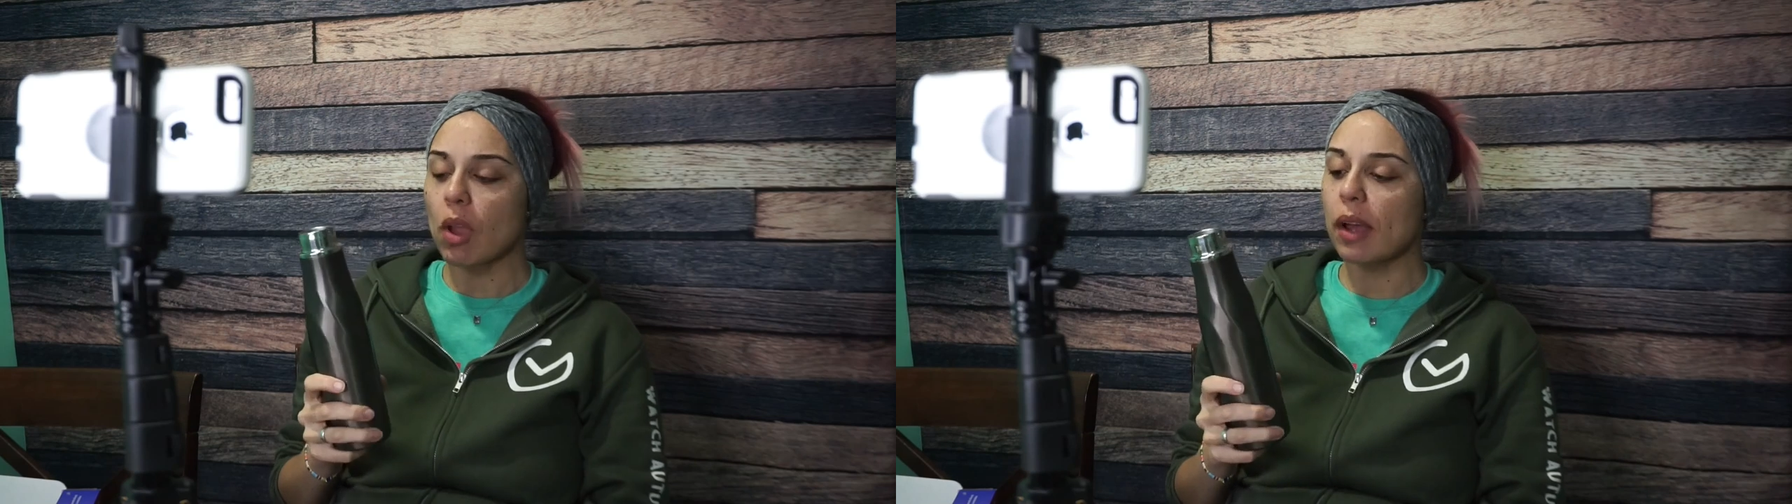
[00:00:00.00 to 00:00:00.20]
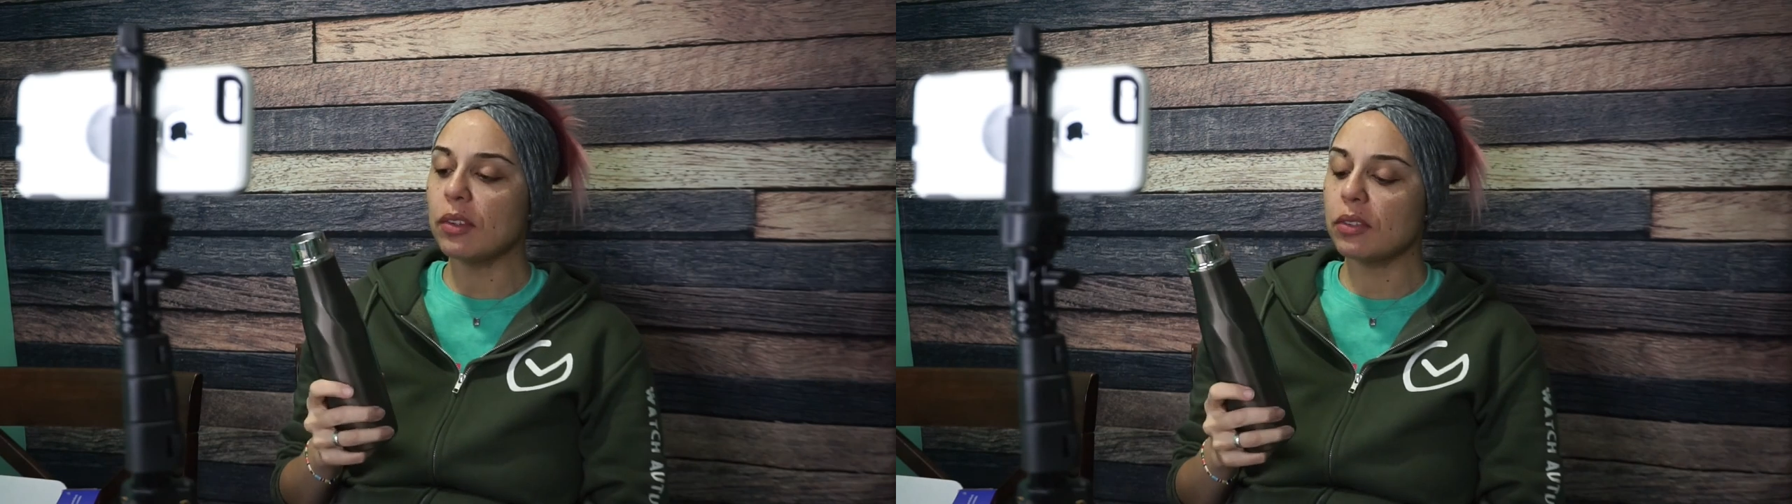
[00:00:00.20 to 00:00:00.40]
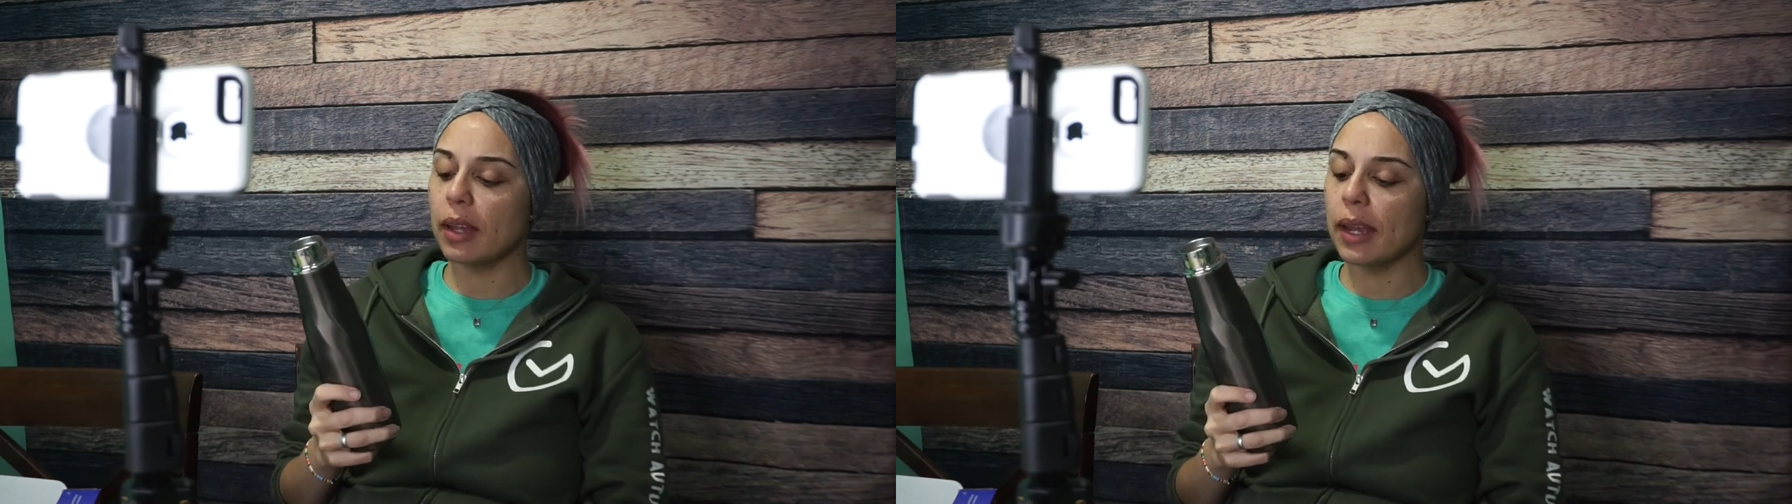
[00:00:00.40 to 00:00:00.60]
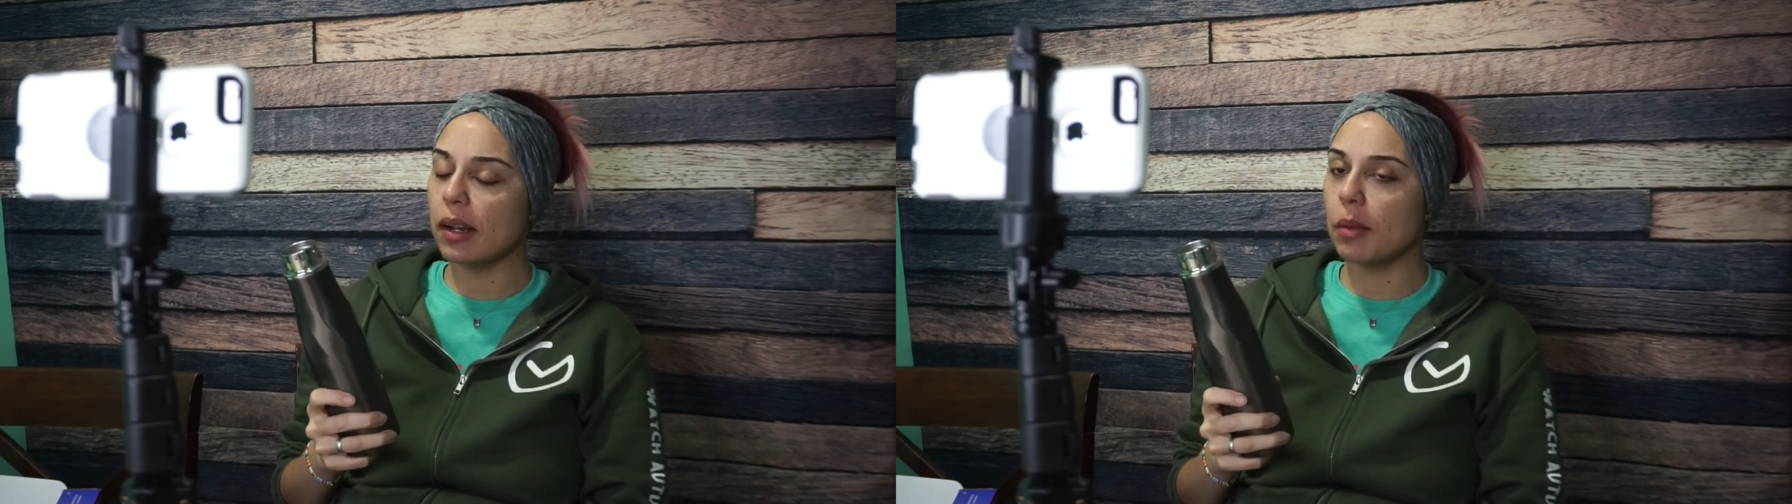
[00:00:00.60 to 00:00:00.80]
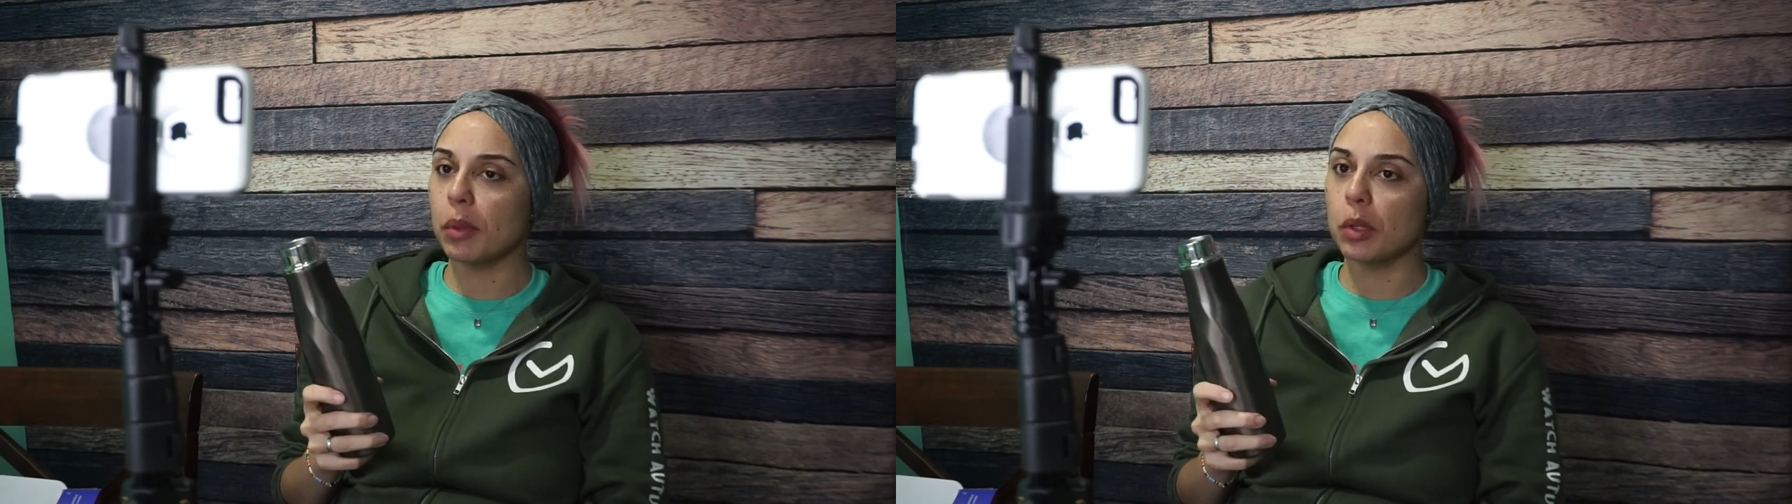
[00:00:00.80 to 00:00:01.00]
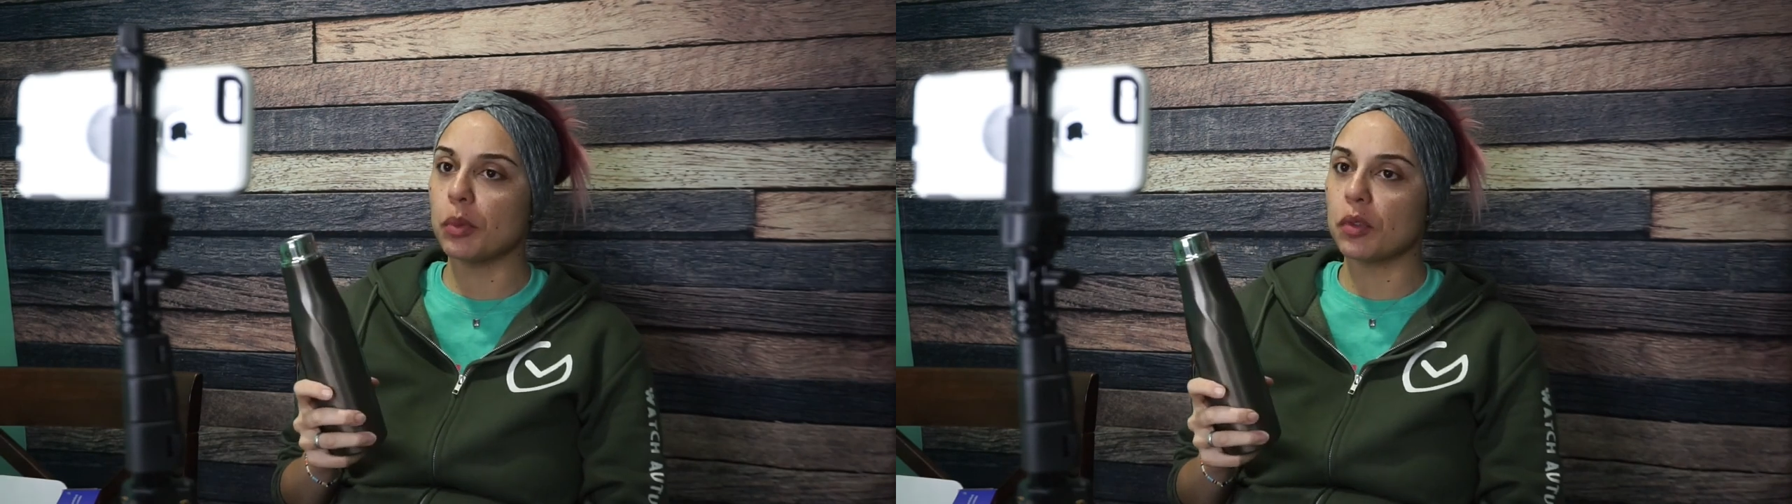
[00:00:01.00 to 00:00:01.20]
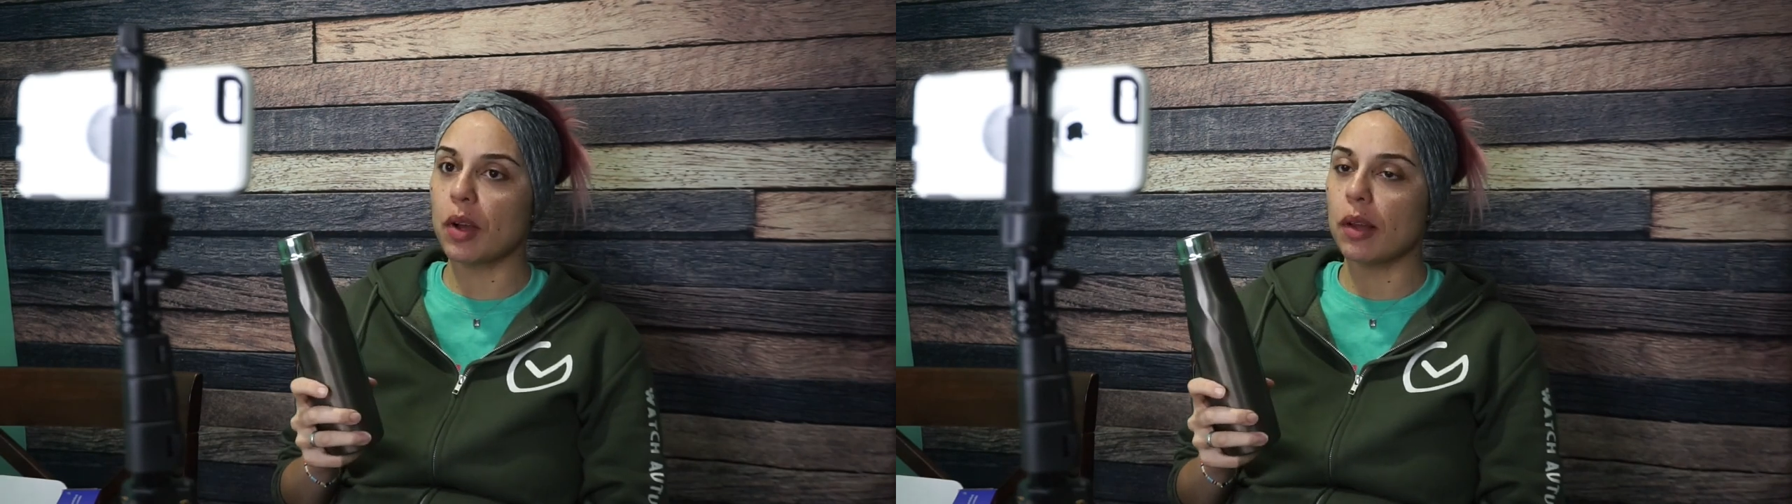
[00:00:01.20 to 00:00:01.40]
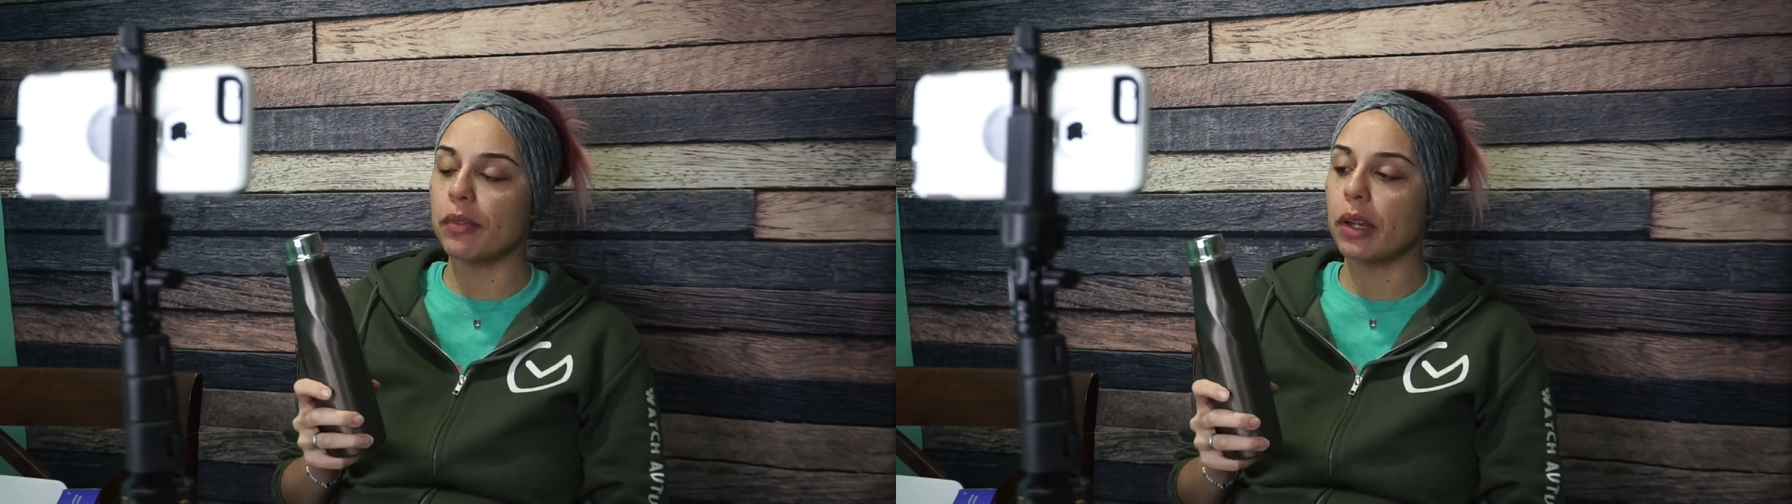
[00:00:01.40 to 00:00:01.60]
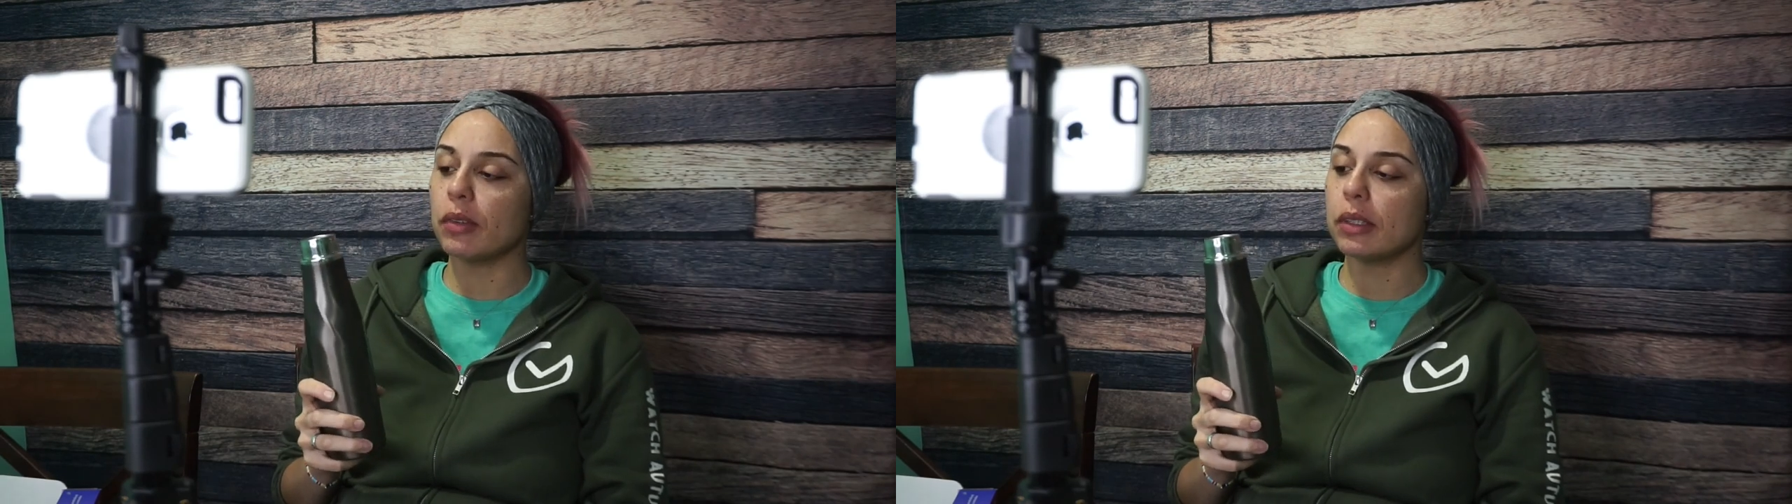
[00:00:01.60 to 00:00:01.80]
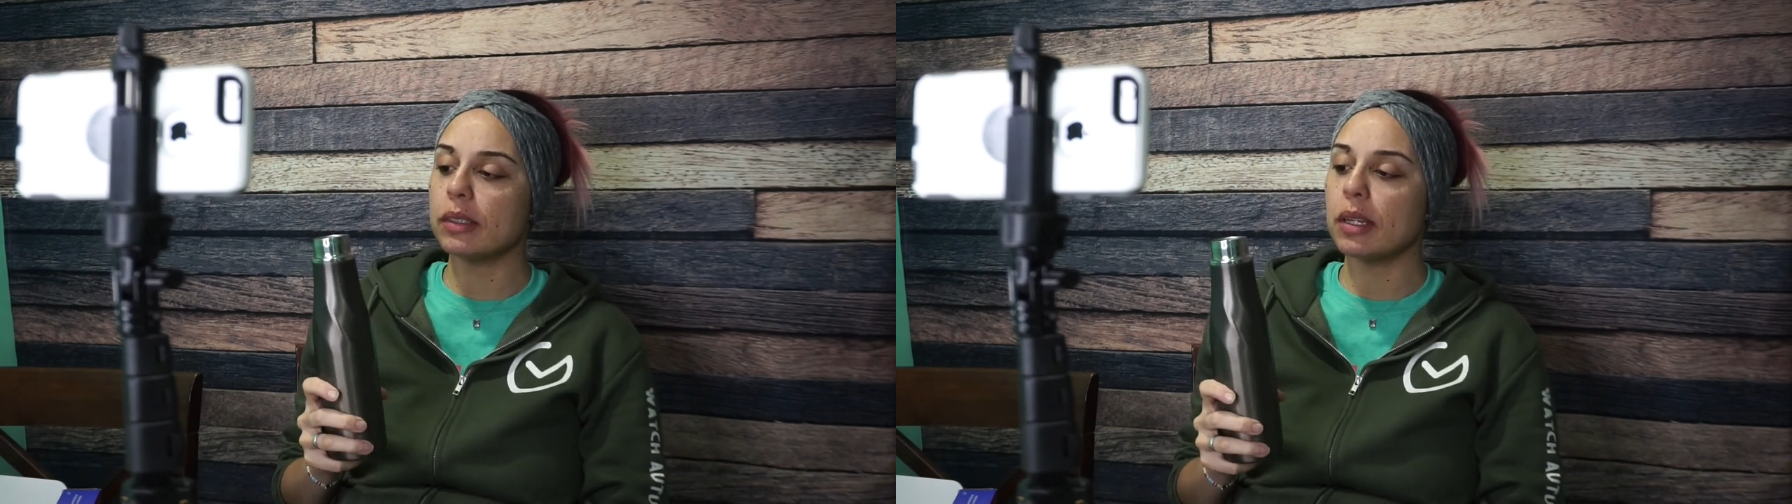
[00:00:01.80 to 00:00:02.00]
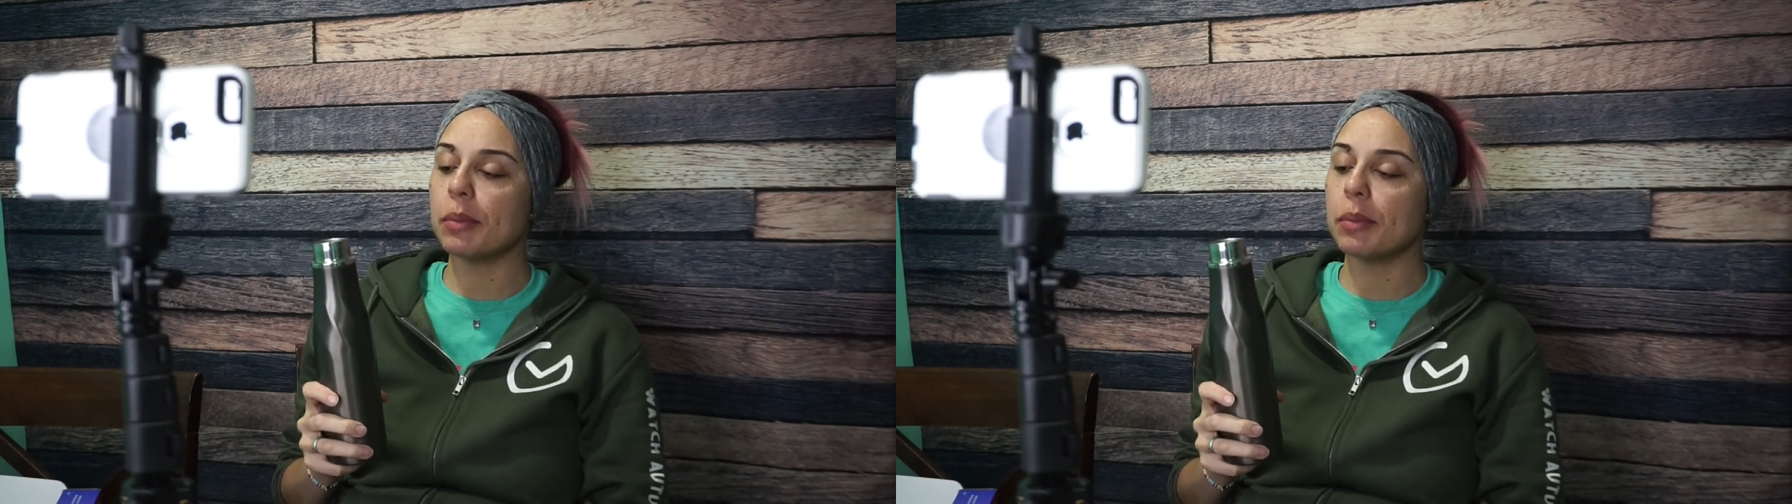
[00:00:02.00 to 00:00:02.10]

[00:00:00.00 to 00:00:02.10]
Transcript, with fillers: I used to hate on bulletproof coffee, I really did,